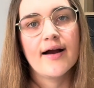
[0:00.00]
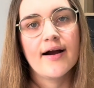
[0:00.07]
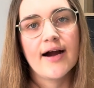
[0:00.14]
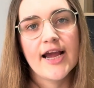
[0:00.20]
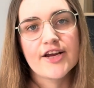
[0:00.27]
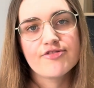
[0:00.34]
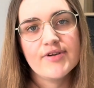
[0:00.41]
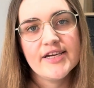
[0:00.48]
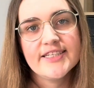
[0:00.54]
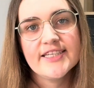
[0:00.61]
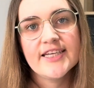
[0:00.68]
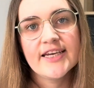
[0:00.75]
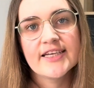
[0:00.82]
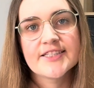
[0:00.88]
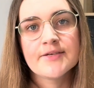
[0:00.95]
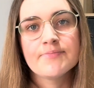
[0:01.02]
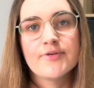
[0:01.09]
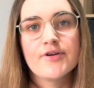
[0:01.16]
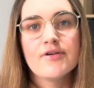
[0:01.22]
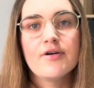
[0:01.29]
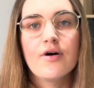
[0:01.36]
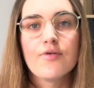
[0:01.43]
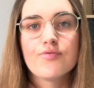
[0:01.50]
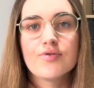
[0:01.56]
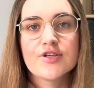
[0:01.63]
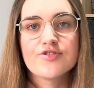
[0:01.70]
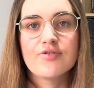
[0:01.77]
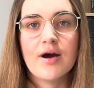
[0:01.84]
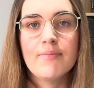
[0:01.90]
I created an example of
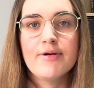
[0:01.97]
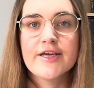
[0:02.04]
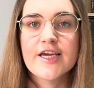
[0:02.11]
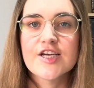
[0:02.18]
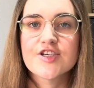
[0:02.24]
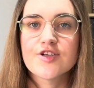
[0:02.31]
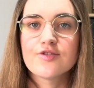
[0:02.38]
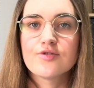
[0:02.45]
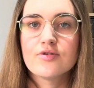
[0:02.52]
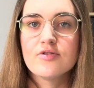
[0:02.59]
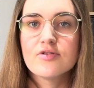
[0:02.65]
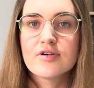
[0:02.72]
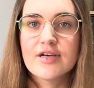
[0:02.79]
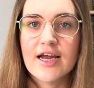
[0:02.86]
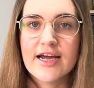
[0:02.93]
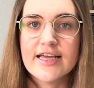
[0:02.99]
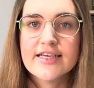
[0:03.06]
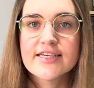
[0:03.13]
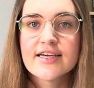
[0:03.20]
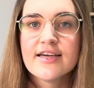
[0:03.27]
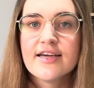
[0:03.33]
what your application could look like.